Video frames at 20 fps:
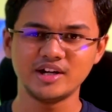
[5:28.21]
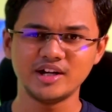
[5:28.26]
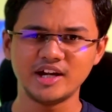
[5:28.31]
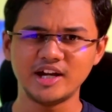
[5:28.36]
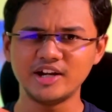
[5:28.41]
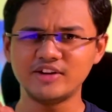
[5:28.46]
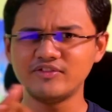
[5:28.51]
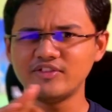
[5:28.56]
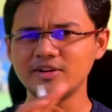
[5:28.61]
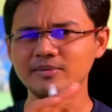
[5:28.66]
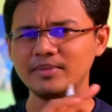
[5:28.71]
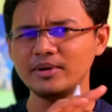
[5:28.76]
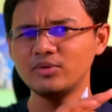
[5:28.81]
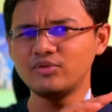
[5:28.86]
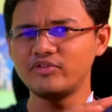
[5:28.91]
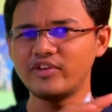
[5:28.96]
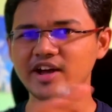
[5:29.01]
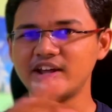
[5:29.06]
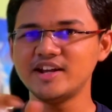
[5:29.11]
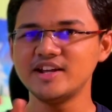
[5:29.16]
it will be
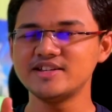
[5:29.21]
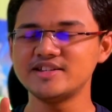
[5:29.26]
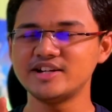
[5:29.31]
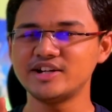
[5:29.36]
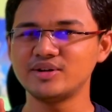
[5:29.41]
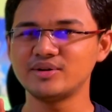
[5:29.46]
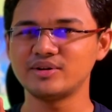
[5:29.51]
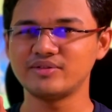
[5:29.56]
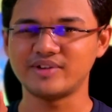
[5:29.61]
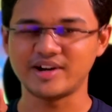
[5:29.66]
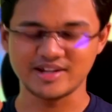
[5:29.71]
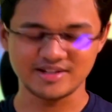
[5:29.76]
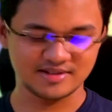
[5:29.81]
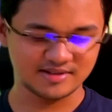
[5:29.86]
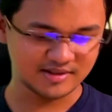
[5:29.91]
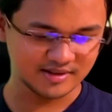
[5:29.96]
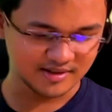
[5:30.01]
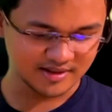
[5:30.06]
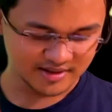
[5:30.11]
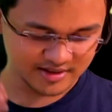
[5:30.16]
very easy to revise.